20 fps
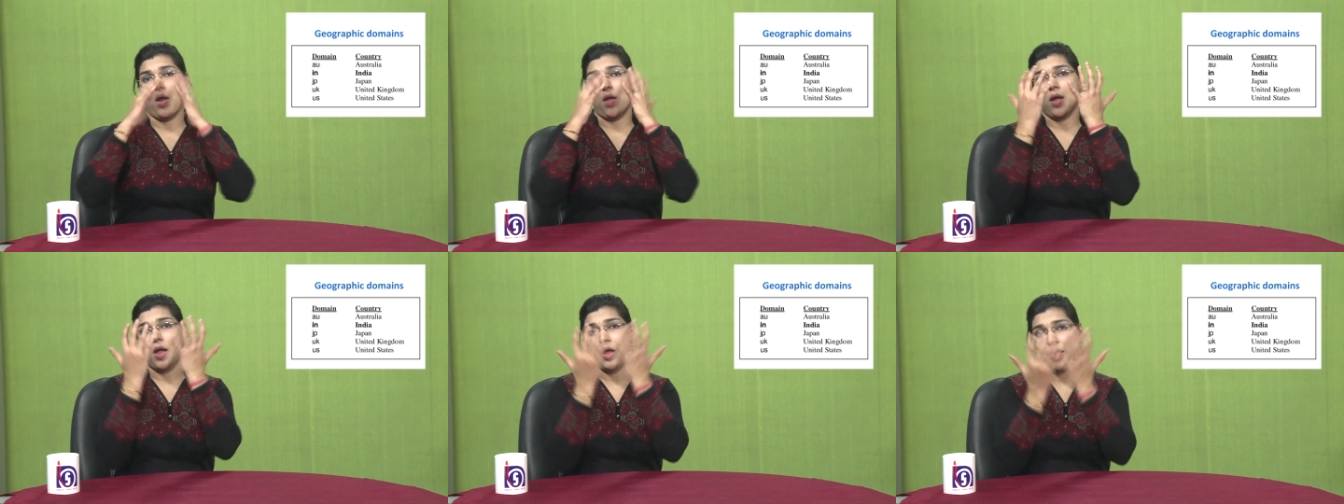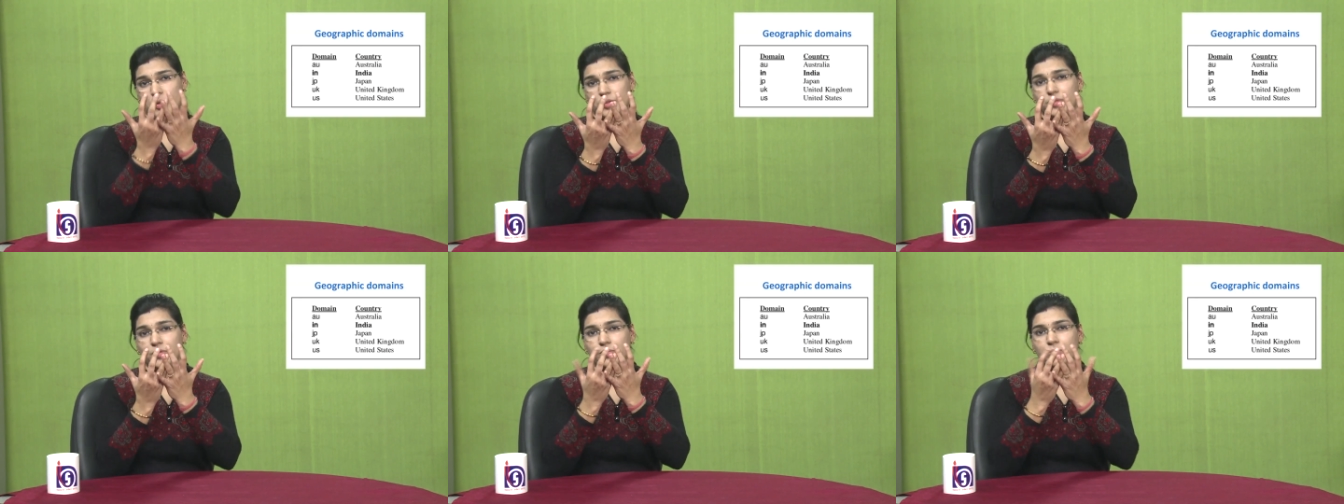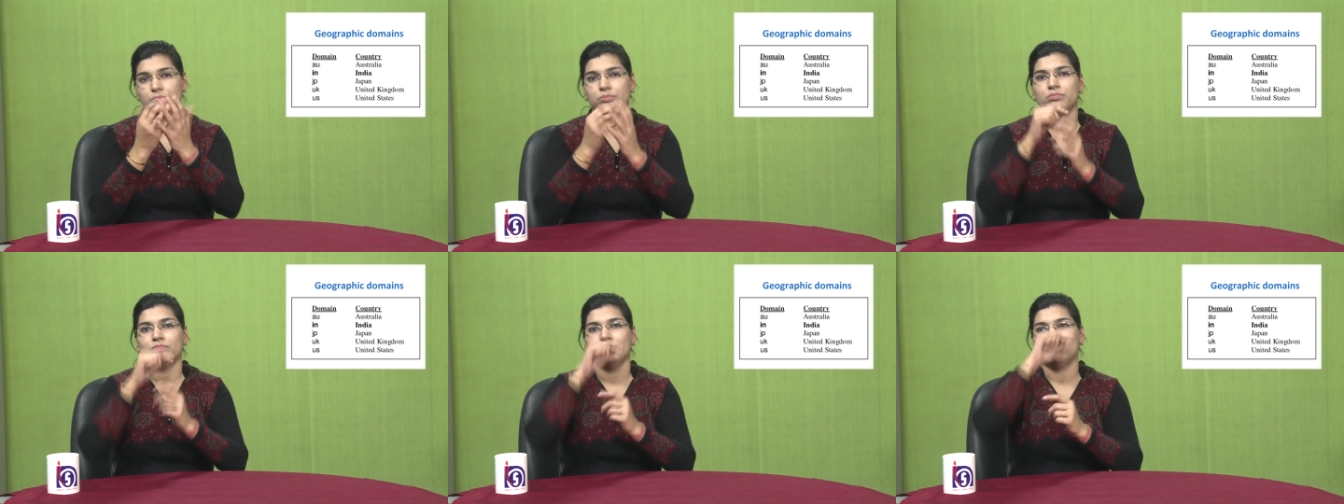Did you
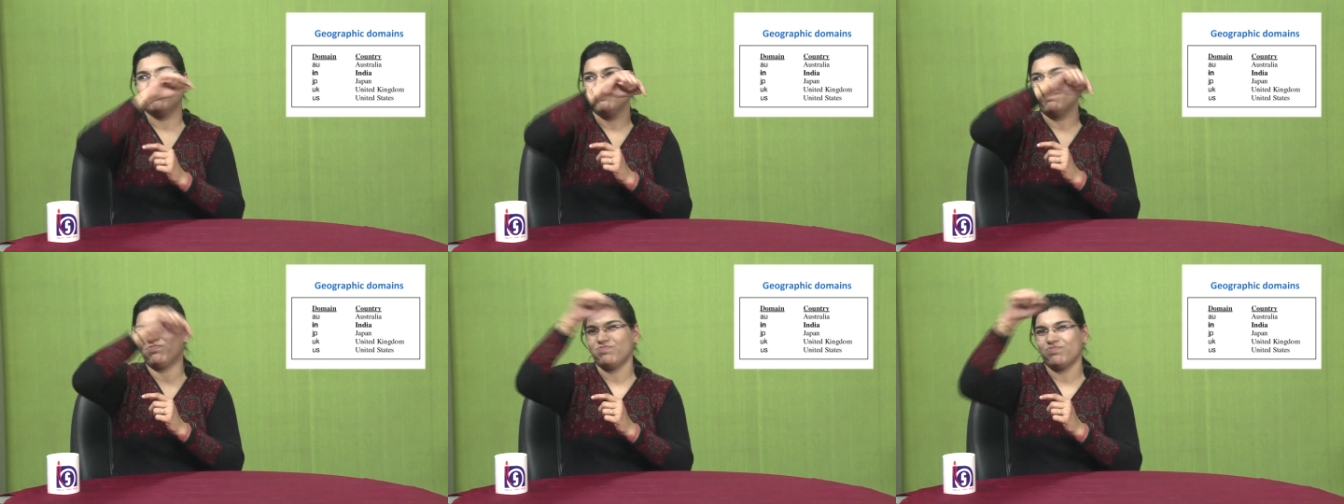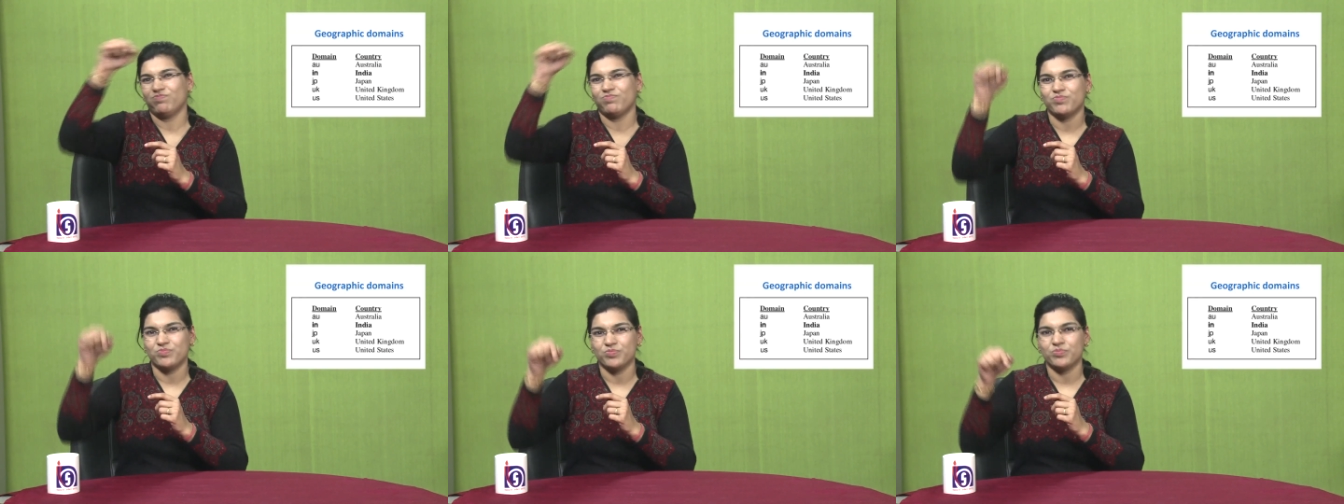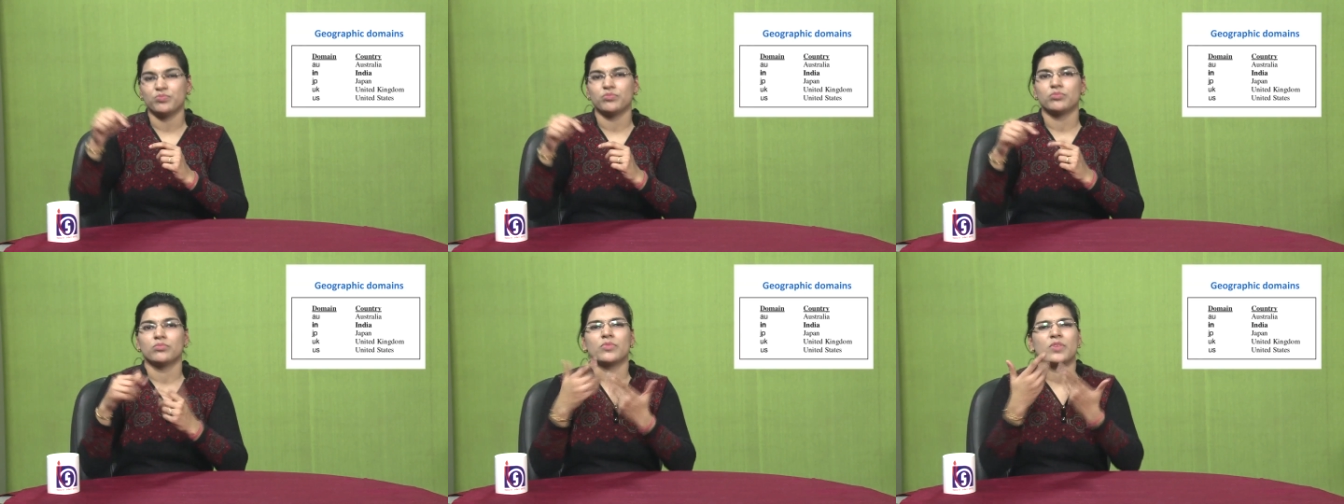know there are
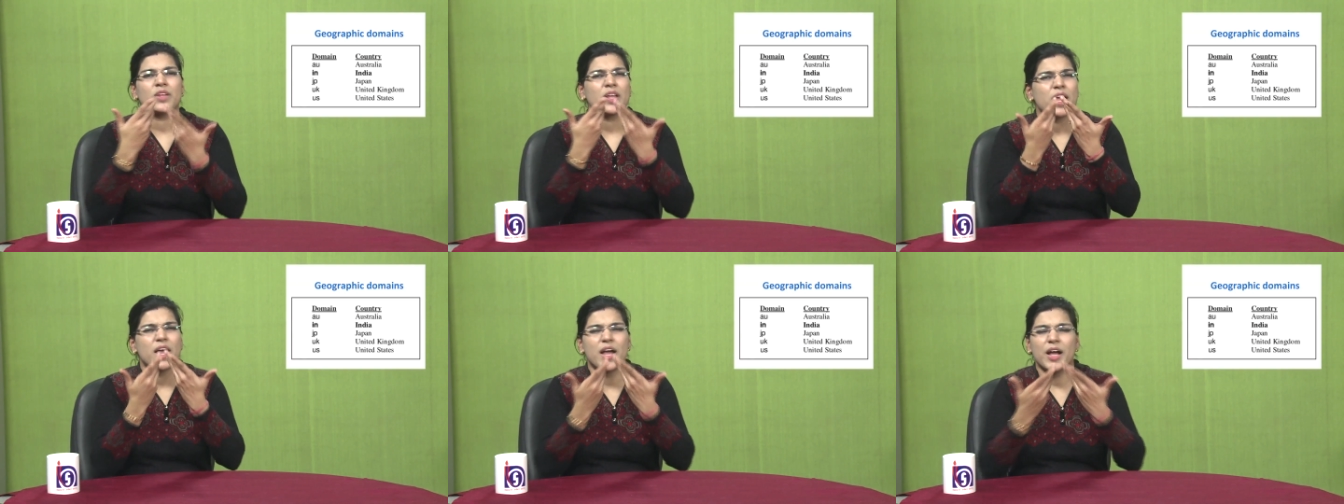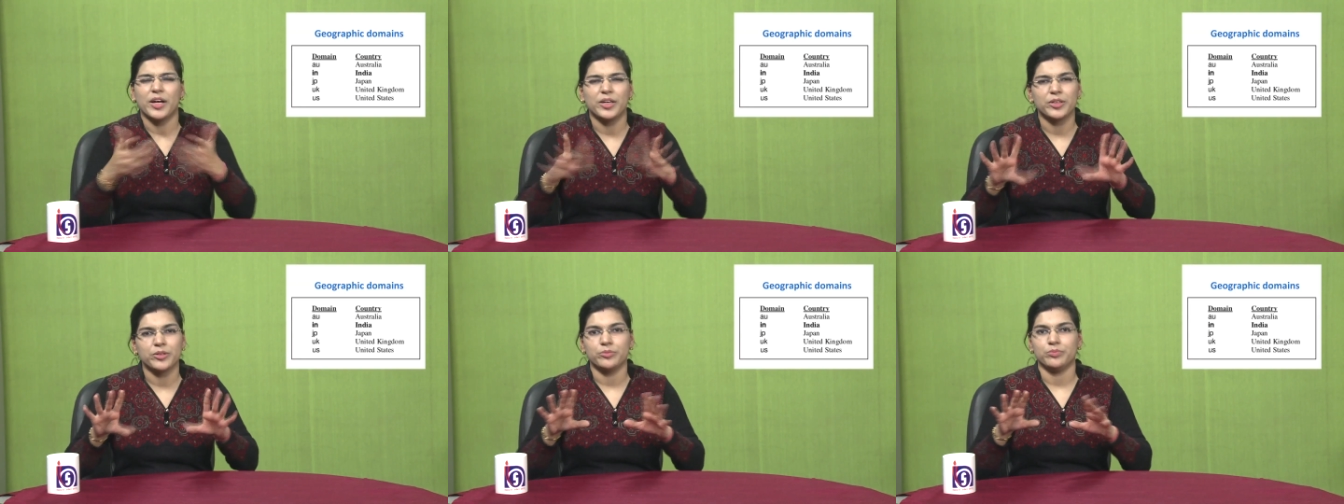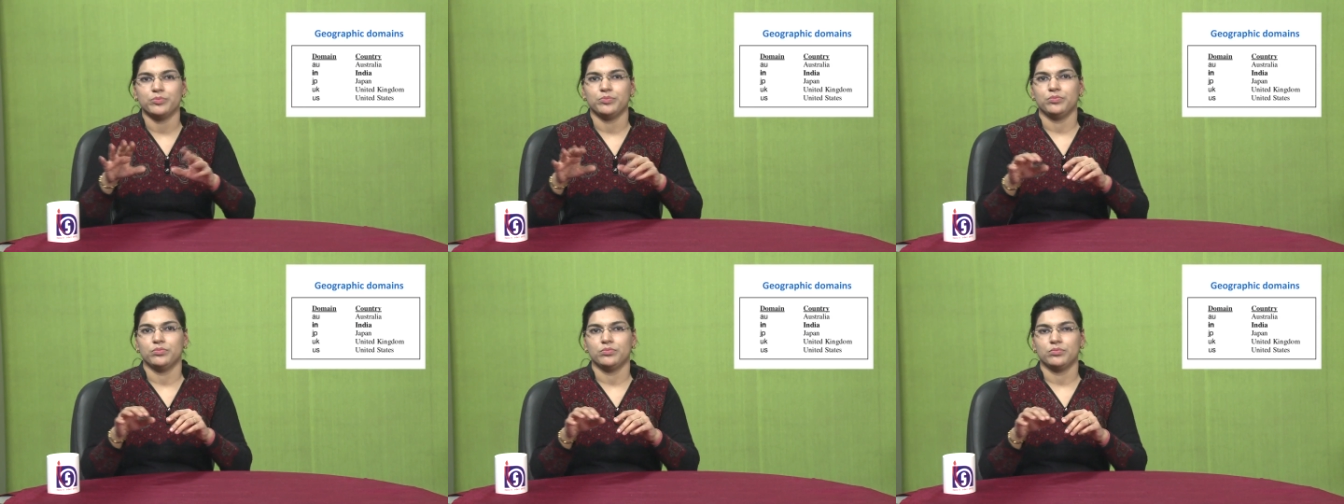geographical domains
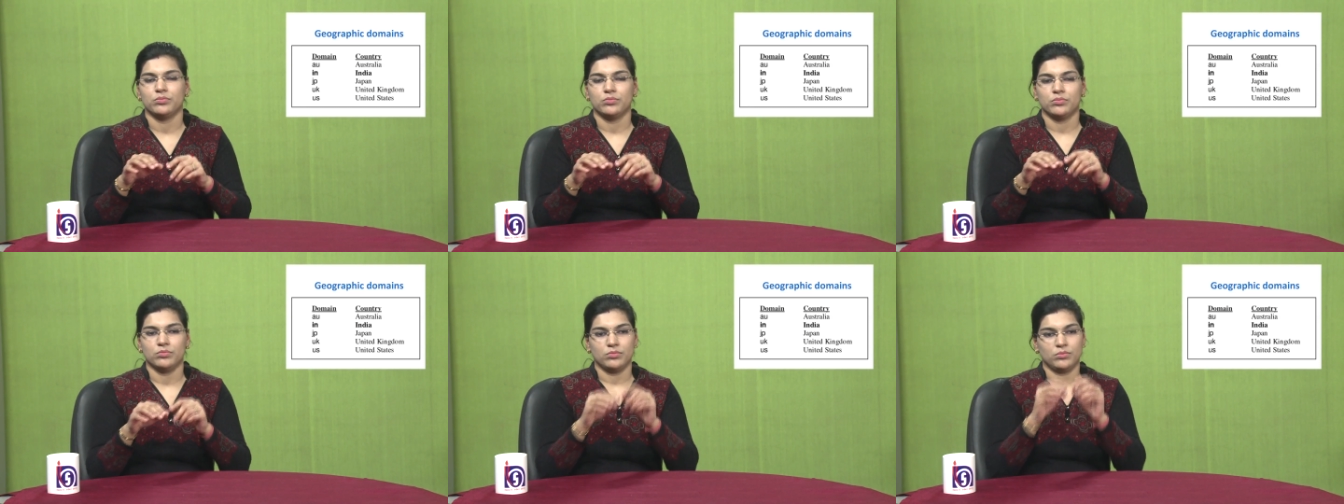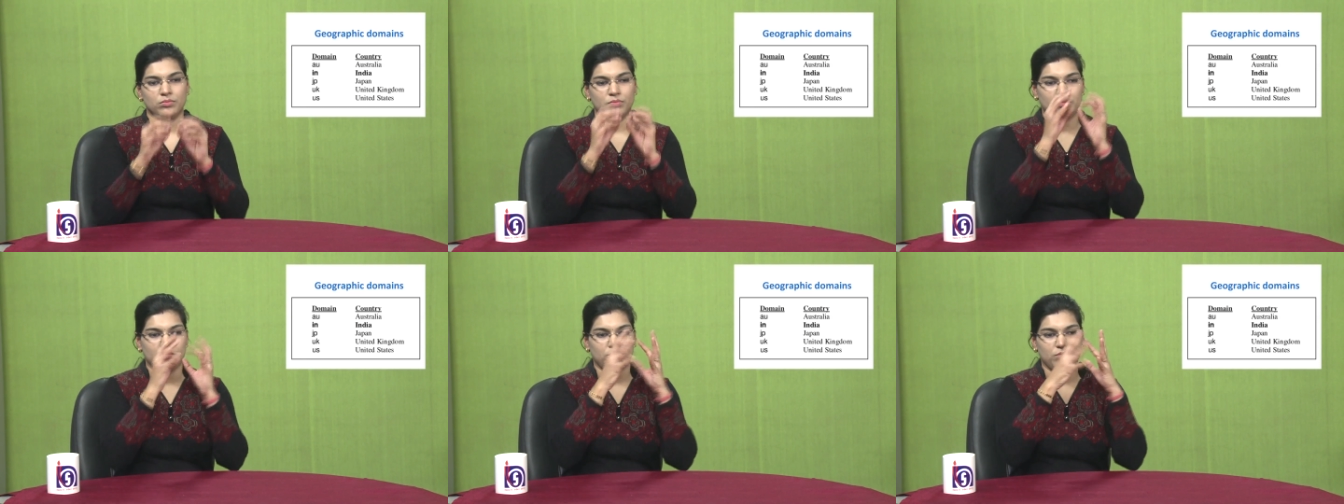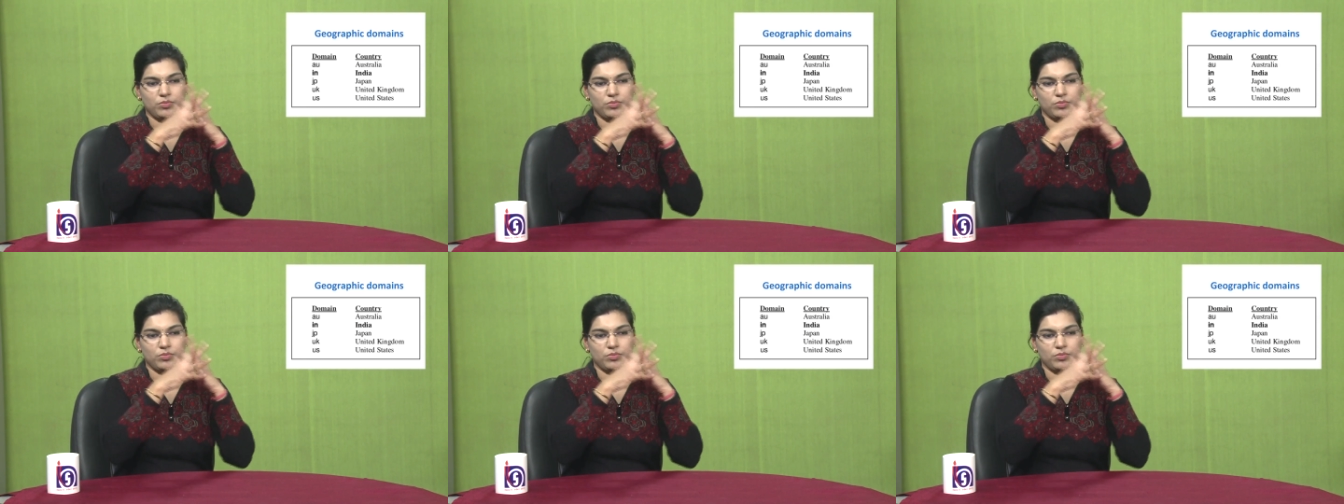also?